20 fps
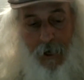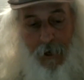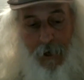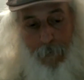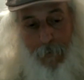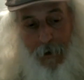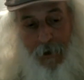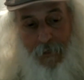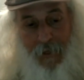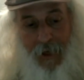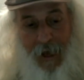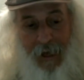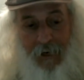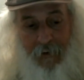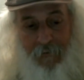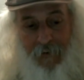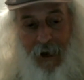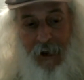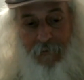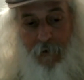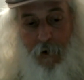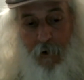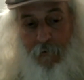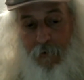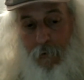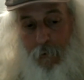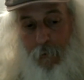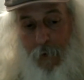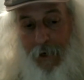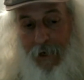but then if I've
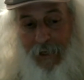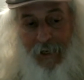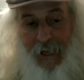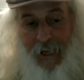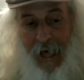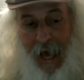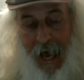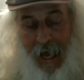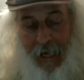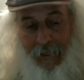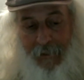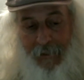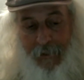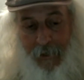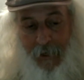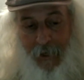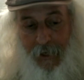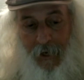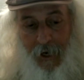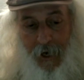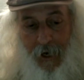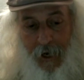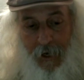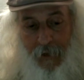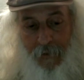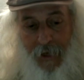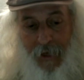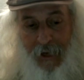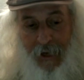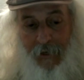overridden that, uh,
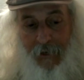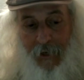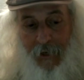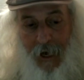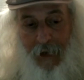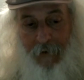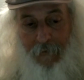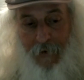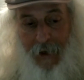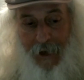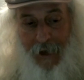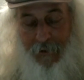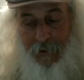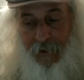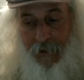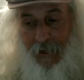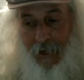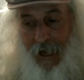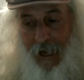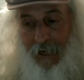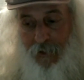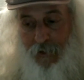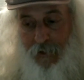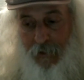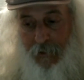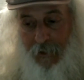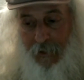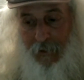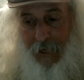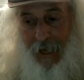then I've had to
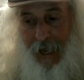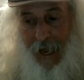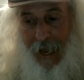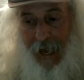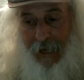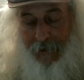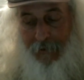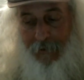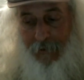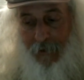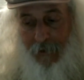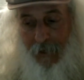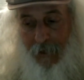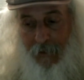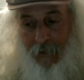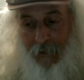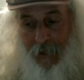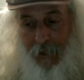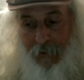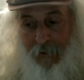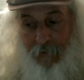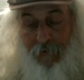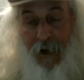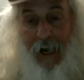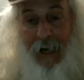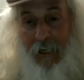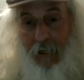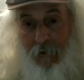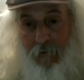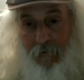actually had uh, divine
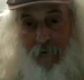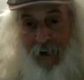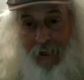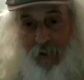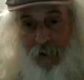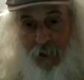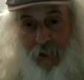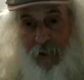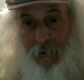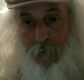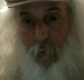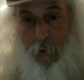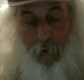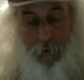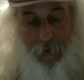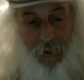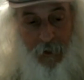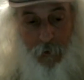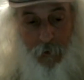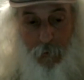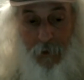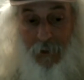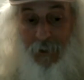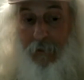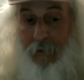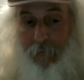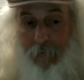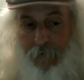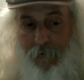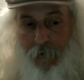intervention where these
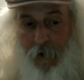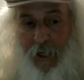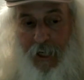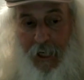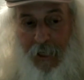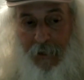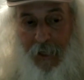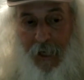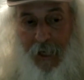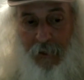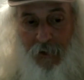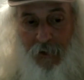really freaky things